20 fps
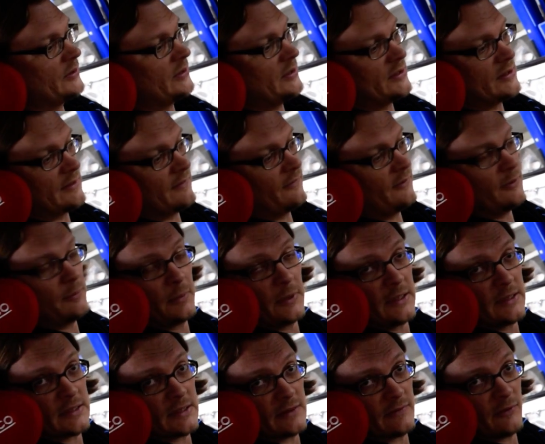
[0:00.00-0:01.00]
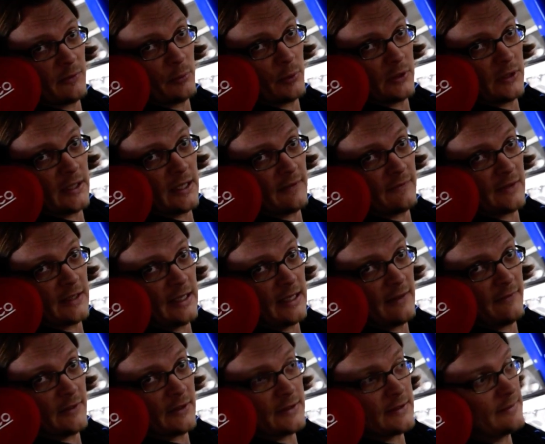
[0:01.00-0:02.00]
just a few pieces of input that you have to
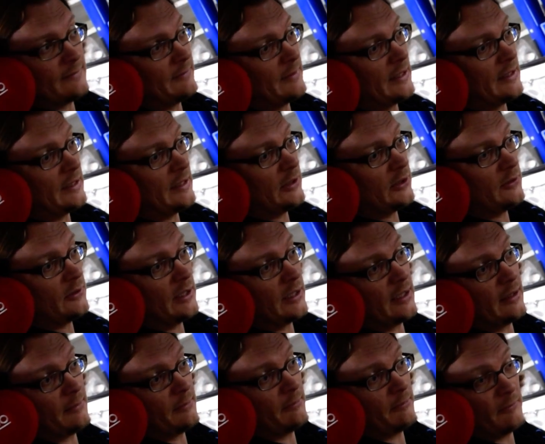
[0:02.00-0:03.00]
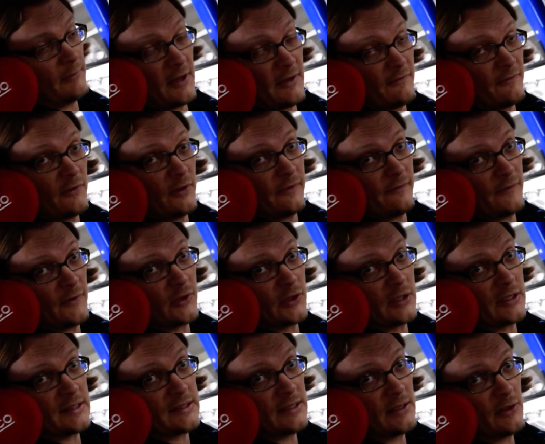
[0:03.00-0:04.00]
give it, and then you get a fully
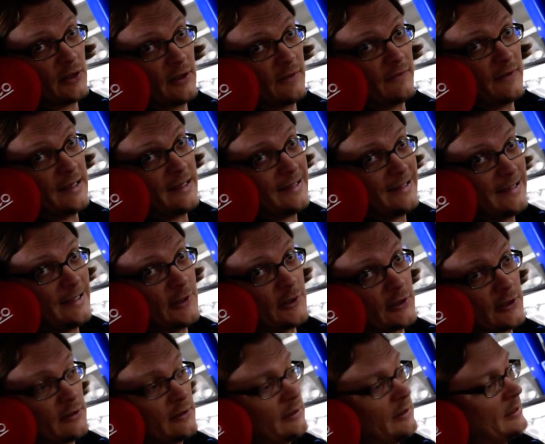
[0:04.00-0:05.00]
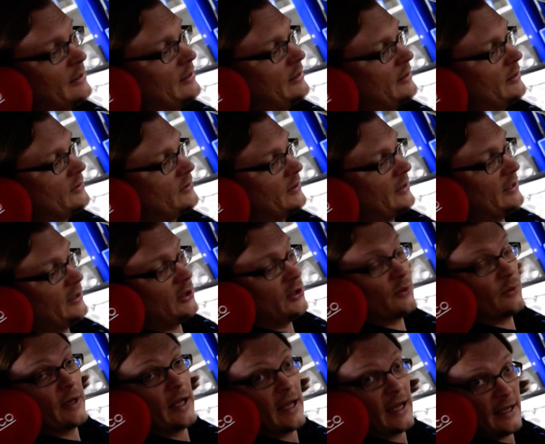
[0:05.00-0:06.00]
functioning center diff in addition. So again, you
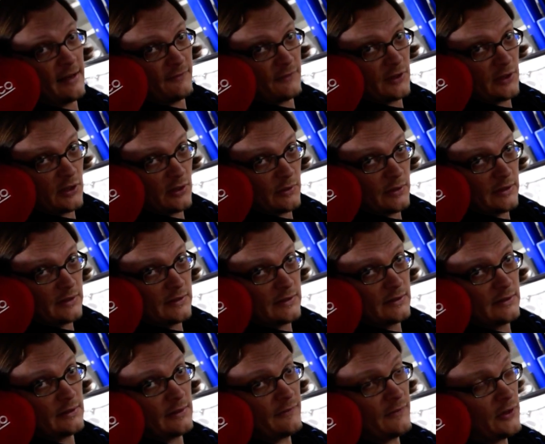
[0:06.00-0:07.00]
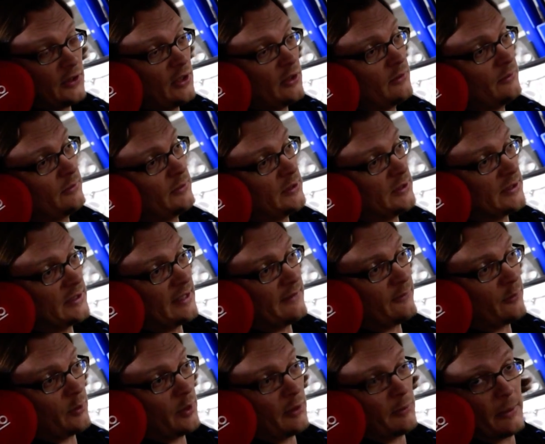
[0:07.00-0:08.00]
don't have to do it. If you don't, you just have
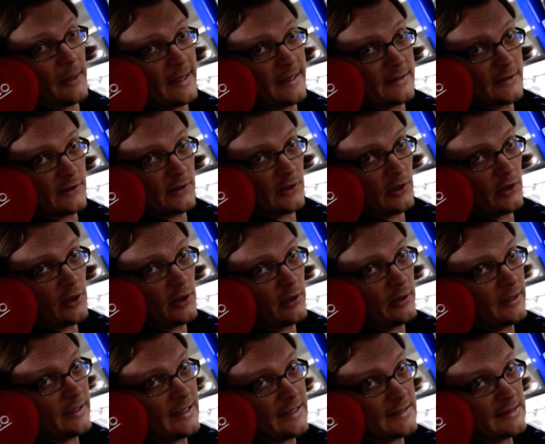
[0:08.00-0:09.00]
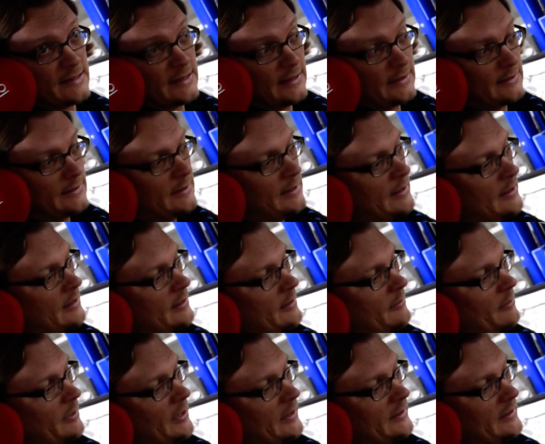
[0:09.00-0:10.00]
a rear bias car and that's it.
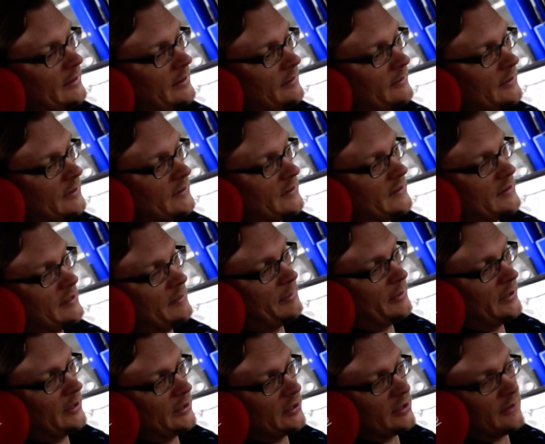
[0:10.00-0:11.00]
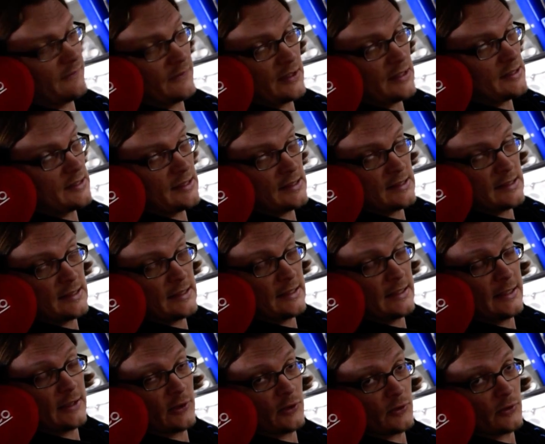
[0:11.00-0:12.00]
But just the simple addition of a
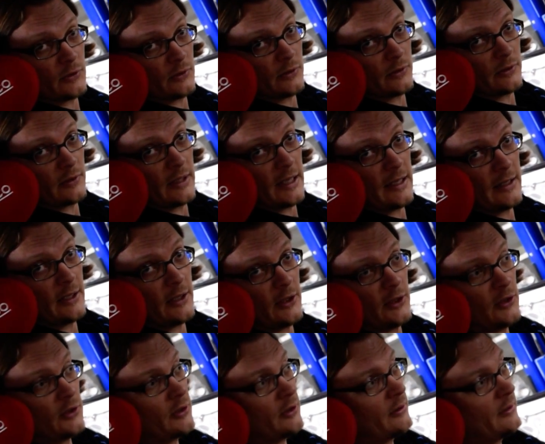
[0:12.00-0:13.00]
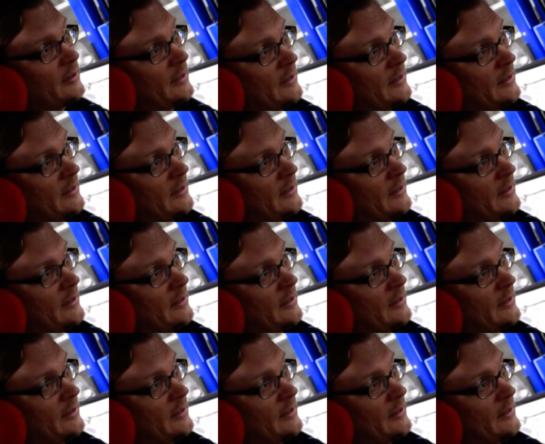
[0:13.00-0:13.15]
DCCD controller, and then you're,